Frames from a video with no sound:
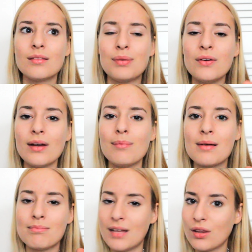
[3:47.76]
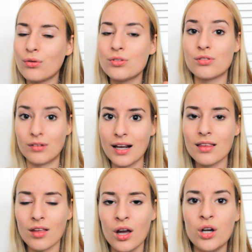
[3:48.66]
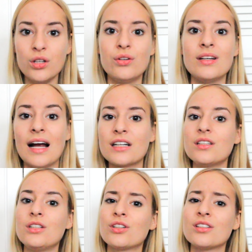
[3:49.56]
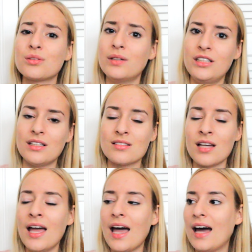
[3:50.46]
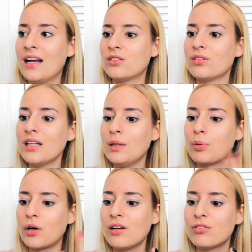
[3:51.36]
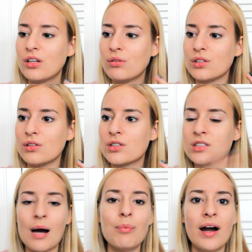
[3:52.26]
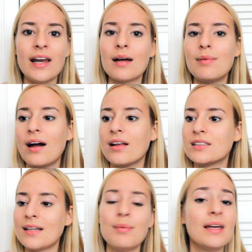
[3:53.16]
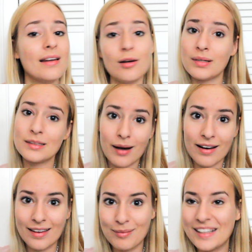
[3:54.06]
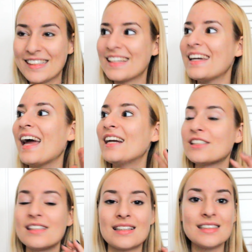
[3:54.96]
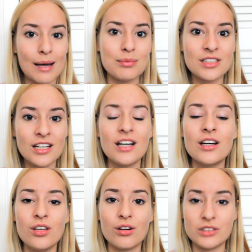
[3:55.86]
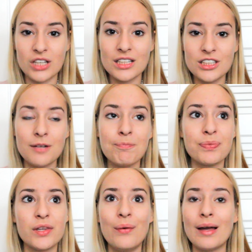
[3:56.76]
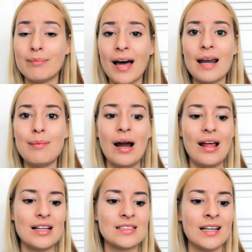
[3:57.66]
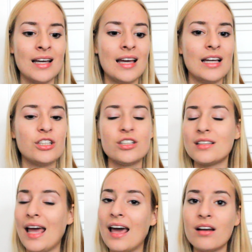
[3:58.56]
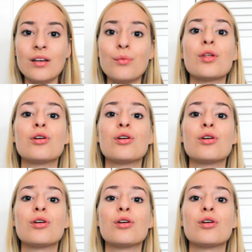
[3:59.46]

build up that mental strength, you can actually turn switches. And it's really important for you to stop whining about it, stop being a little bitch about it, basically, and just accept your rejection. Don't get mad about it. Just handle it with